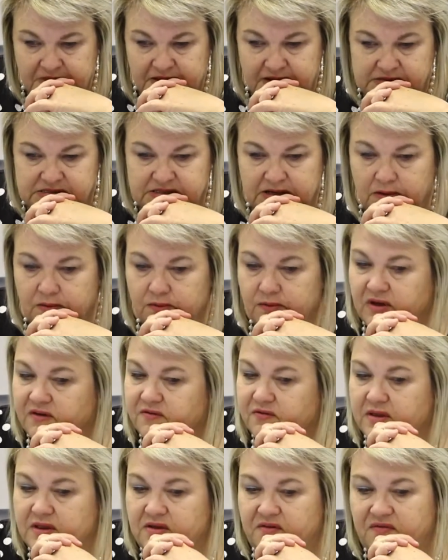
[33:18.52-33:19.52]
So
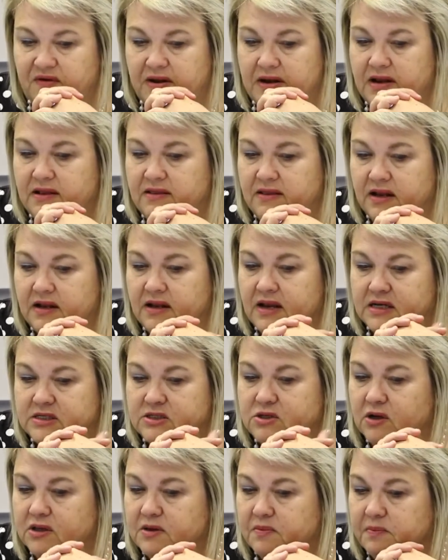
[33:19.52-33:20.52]
if the defendant then does
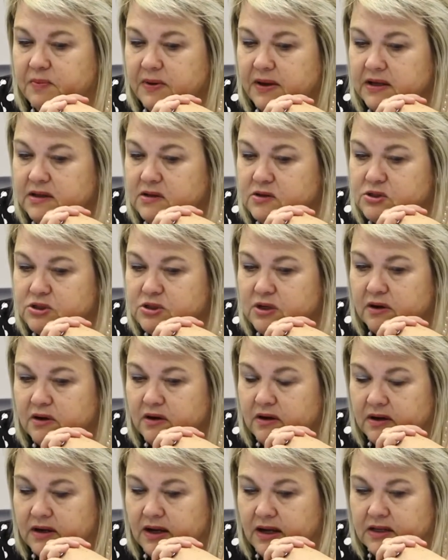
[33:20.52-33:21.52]
not appear to
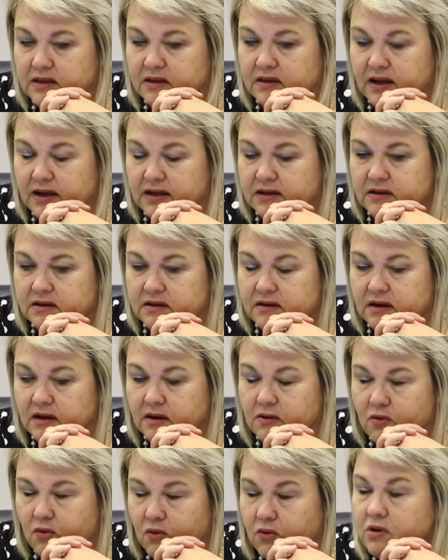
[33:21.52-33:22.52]
show at a
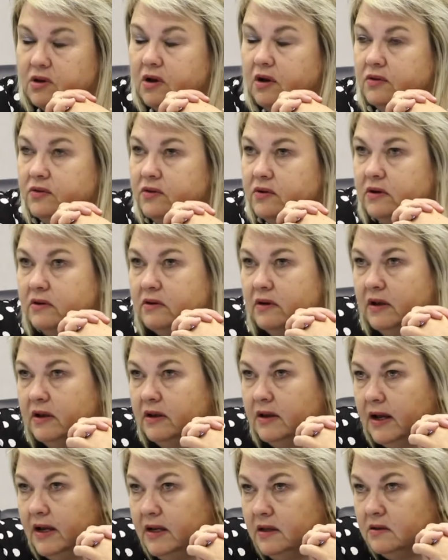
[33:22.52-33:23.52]
court on the
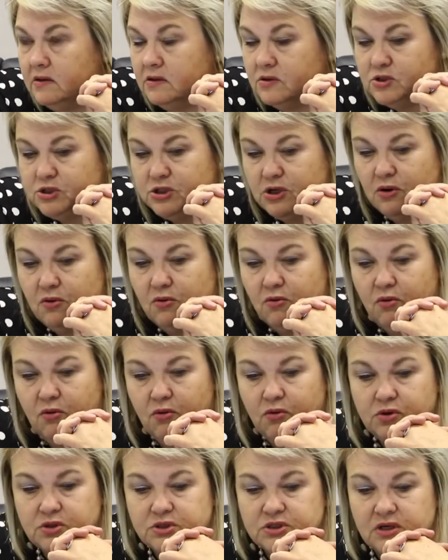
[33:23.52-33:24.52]
return date to show
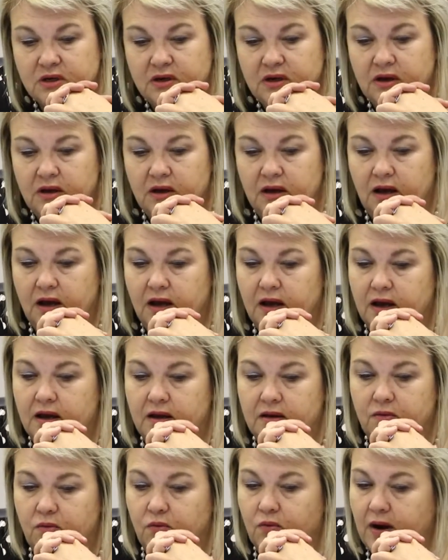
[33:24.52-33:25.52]
cause
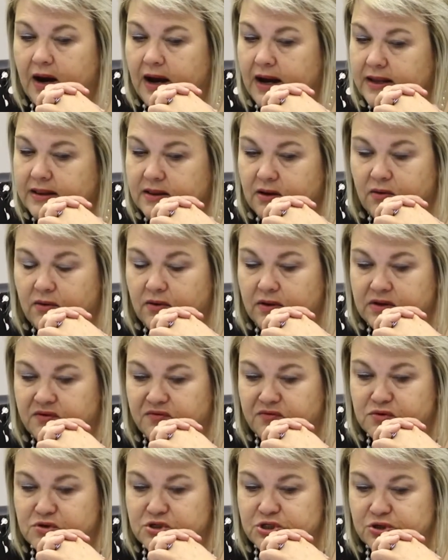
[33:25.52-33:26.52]
why the
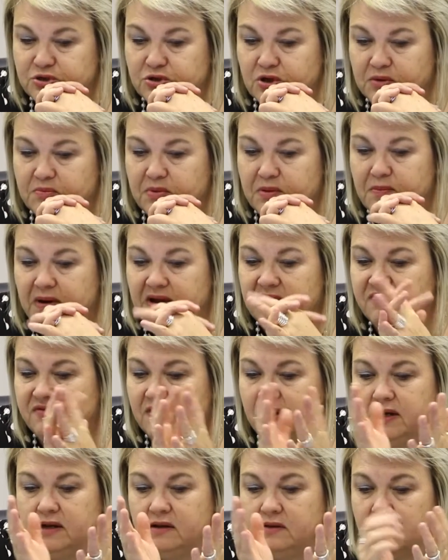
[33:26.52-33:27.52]
divorce should not be made
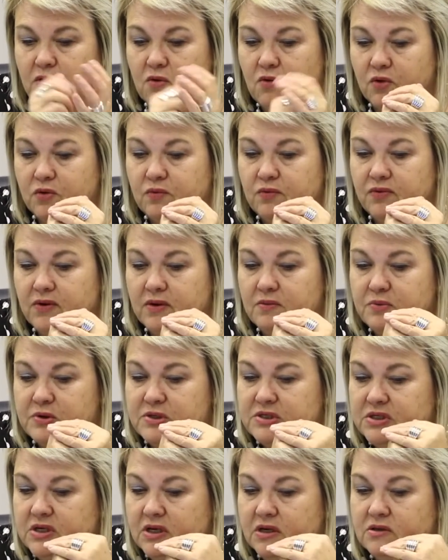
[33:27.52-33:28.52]
final, the court will then
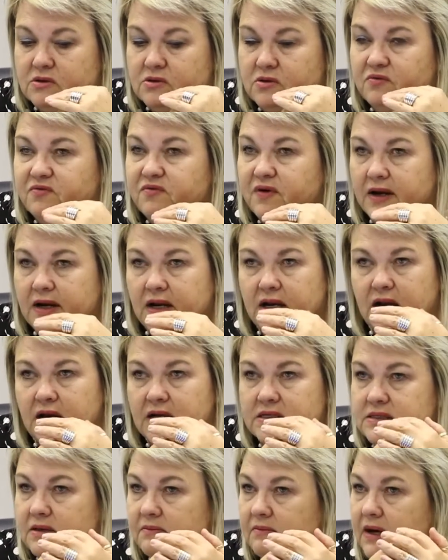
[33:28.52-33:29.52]
proceed to
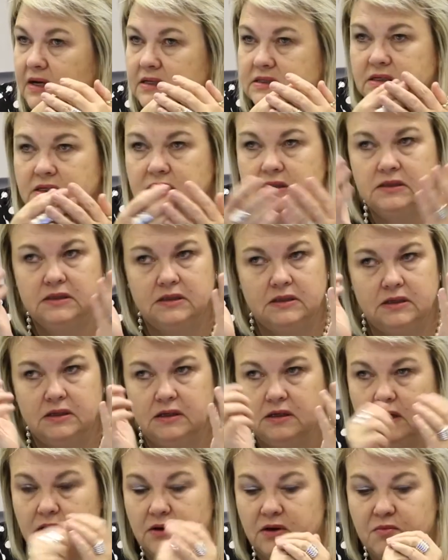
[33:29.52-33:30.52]
finalize the matter
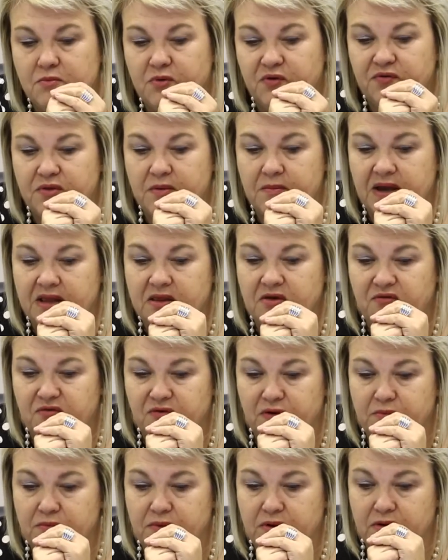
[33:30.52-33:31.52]
and remove the matter
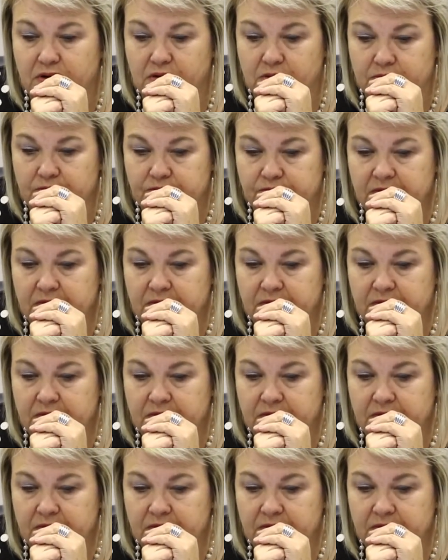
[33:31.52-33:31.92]
from the roll.